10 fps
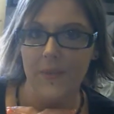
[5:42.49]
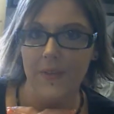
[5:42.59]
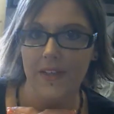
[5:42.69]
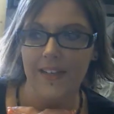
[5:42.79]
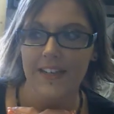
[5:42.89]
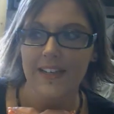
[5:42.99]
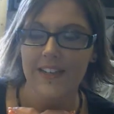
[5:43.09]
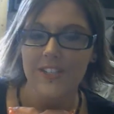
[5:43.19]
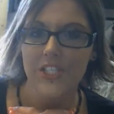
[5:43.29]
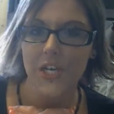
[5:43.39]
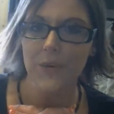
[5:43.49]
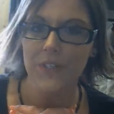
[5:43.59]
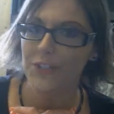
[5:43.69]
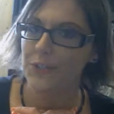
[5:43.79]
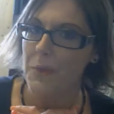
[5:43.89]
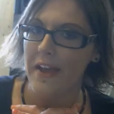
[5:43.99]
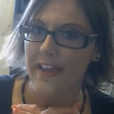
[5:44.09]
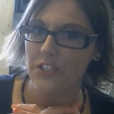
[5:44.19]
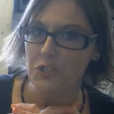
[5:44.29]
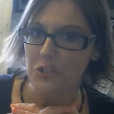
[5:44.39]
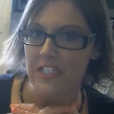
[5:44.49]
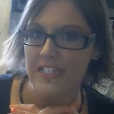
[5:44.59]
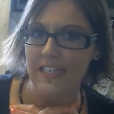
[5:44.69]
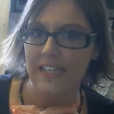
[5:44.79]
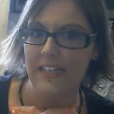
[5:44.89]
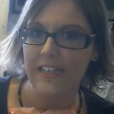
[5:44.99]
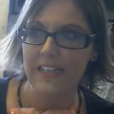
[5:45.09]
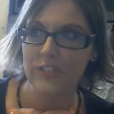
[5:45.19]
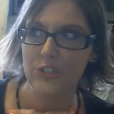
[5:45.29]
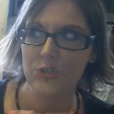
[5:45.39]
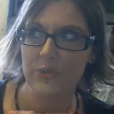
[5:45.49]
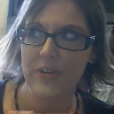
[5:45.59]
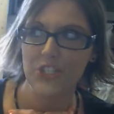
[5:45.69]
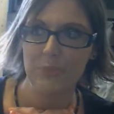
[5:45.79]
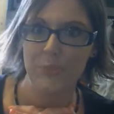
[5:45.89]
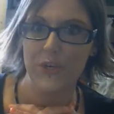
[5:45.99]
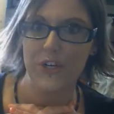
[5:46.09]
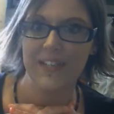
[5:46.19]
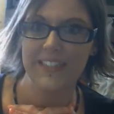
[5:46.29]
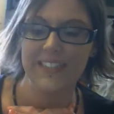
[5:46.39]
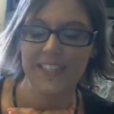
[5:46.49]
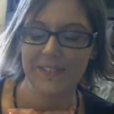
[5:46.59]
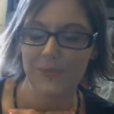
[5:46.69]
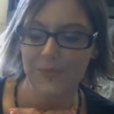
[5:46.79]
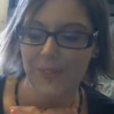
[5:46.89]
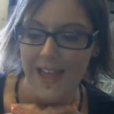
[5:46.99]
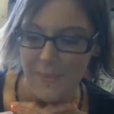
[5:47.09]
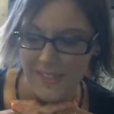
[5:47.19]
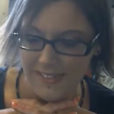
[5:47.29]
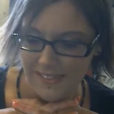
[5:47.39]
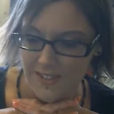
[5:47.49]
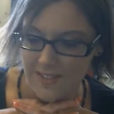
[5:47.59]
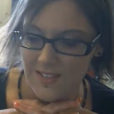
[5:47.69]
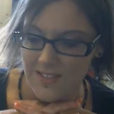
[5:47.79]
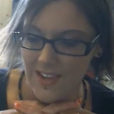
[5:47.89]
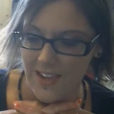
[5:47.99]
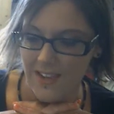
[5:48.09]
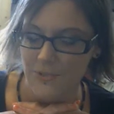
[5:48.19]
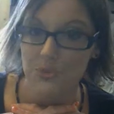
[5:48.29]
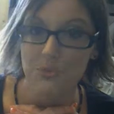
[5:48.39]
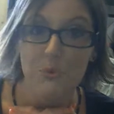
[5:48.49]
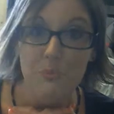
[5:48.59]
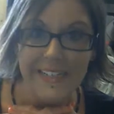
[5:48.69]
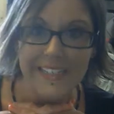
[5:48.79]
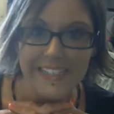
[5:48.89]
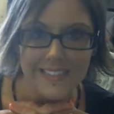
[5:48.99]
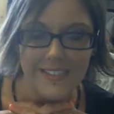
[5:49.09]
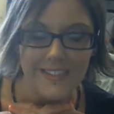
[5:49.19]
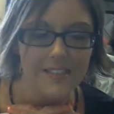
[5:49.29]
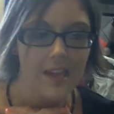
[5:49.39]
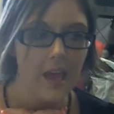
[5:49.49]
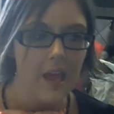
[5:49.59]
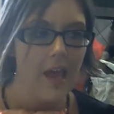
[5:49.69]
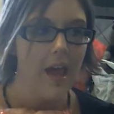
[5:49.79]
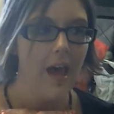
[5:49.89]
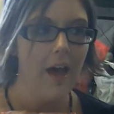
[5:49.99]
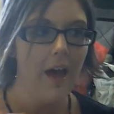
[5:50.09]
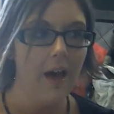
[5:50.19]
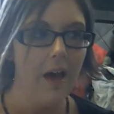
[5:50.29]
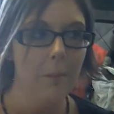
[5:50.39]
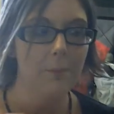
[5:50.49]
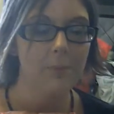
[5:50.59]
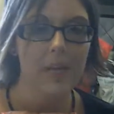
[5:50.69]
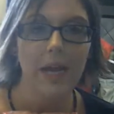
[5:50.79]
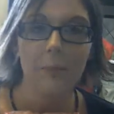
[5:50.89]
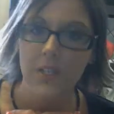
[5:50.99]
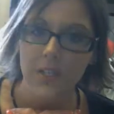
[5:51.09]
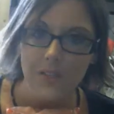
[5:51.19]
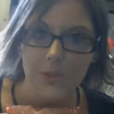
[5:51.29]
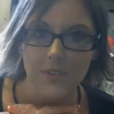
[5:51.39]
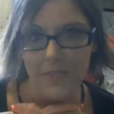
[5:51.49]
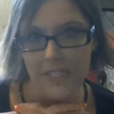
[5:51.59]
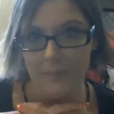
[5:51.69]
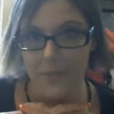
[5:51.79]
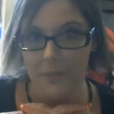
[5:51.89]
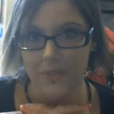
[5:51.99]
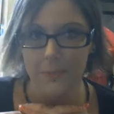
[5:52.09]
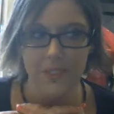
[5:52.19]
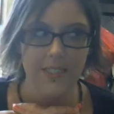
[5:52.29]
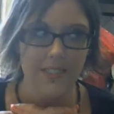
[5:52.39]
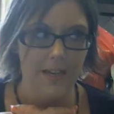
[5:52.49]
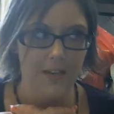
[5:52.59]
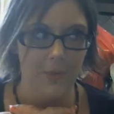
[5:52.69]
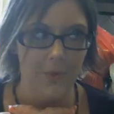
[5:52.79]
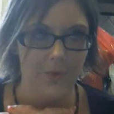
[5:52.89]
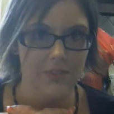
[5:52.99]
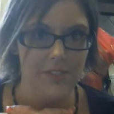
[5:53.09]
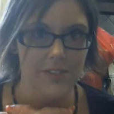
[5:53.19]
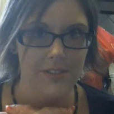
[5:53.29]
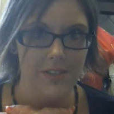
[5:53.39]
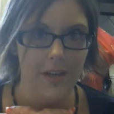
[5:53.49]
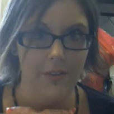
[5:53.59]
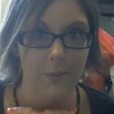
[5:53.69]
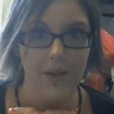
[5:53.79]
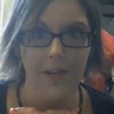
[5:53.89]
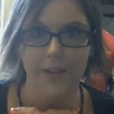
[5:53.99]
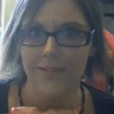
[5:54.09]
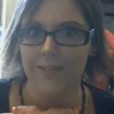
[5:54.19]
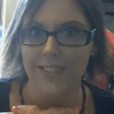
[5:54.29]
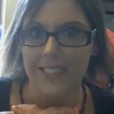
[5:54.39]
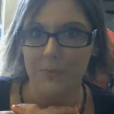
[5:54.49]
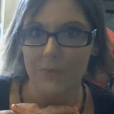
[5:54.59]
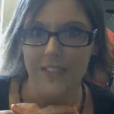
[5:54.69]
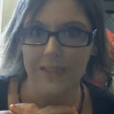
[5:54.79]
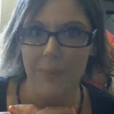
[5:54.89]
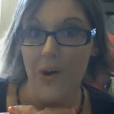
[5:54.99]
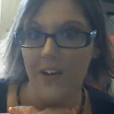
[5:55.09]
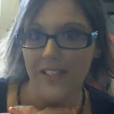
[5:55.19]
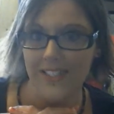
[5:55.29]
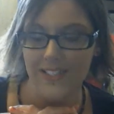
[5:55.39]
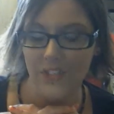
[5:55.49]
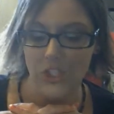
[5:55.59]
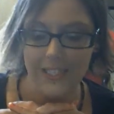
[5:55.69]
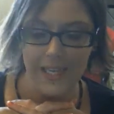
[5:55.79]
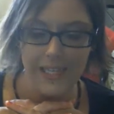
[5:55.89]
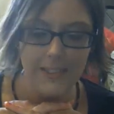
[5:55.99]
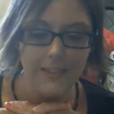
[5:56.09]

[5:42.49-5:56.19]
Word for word: Like, showing you my extra skin and stretch marks and flabbiness and droopiness. Um, but I'm not going to make it public because I don't want just everybody stumbling upon it and looking at it.